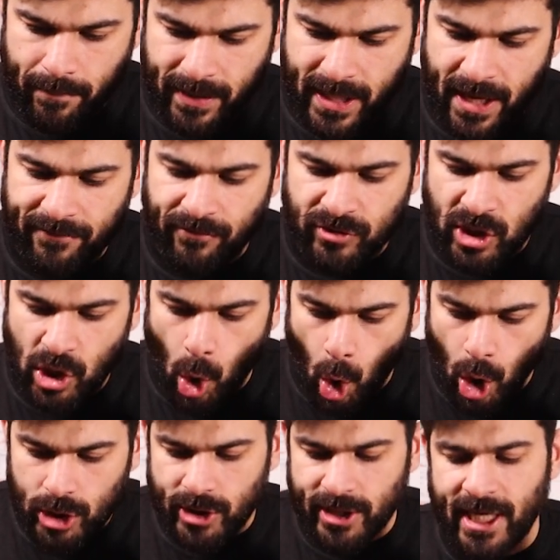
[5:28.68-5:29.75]
give the
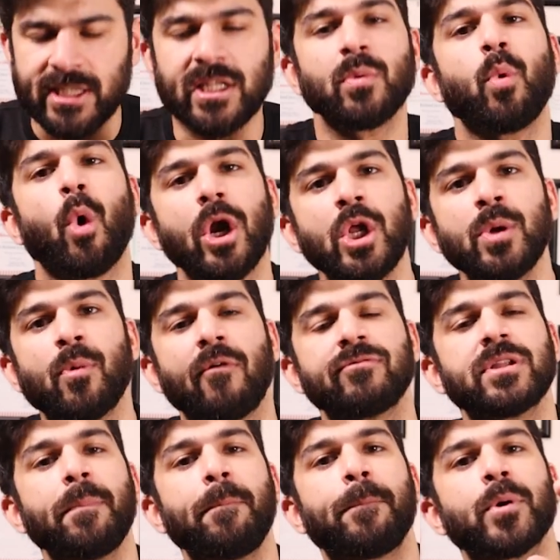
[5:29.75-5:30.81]
altogether volume
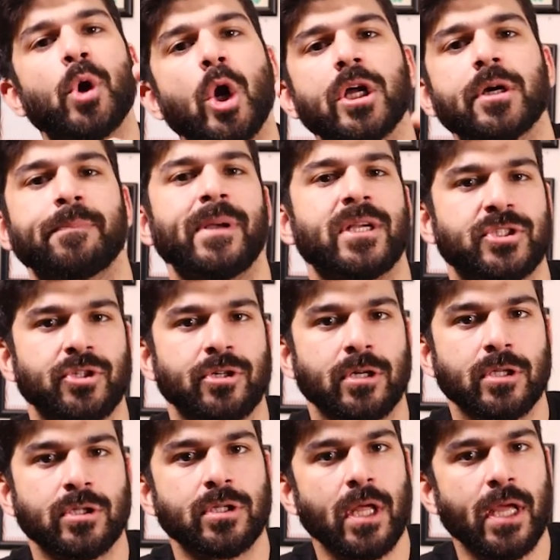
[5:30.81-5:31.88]
of the product
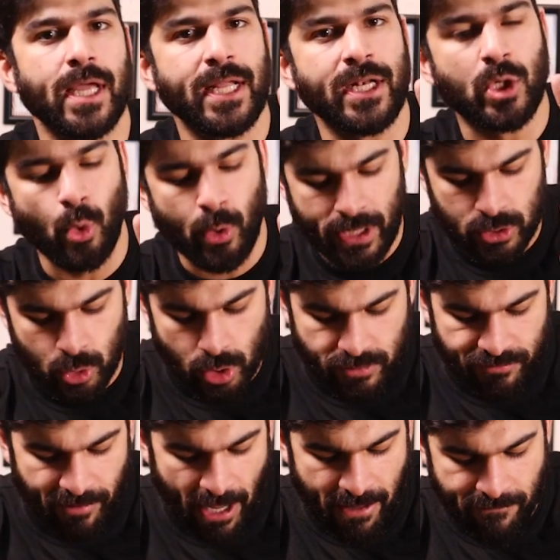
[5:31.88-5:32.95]
mixture, including
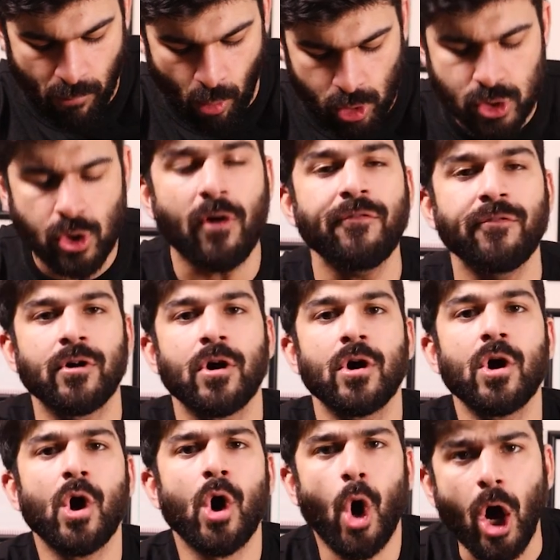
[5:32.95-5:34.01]
those 5 moles of
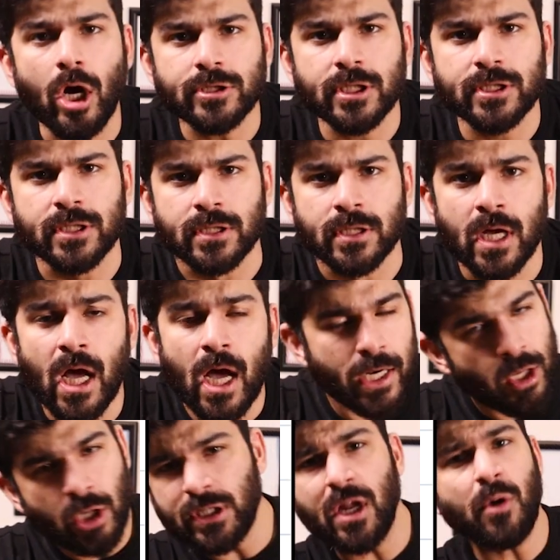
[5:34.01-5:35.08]
oxygen.
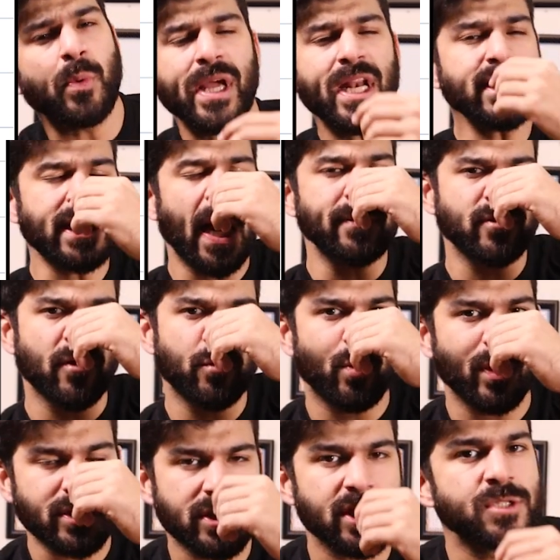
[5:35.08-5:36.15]
Now, there are various types of
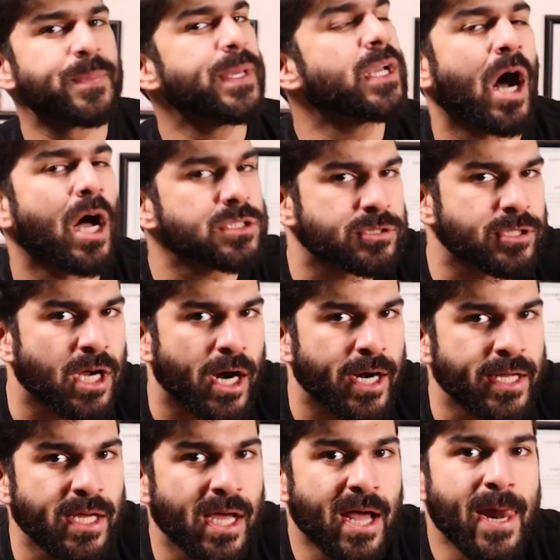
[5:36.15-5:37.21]
questions being asked
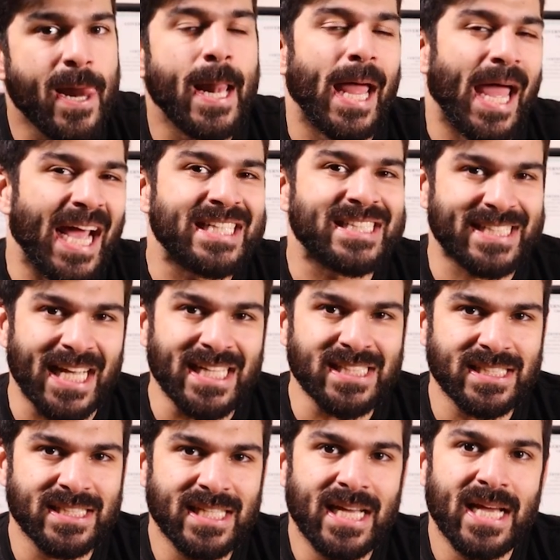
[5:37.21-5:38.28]
regarding
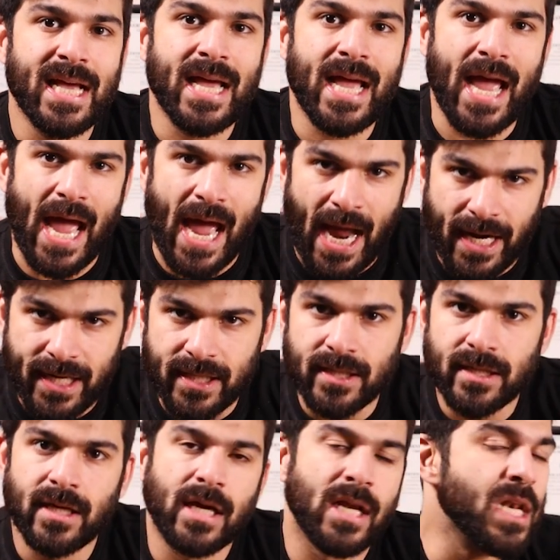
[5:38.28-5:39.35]
excess
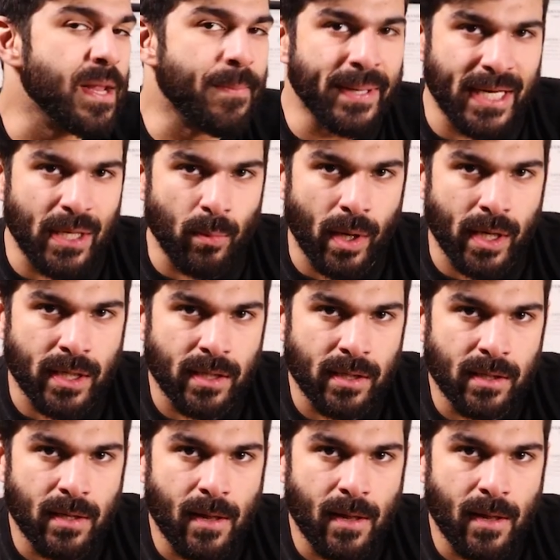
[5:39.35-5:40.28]
and limiting one.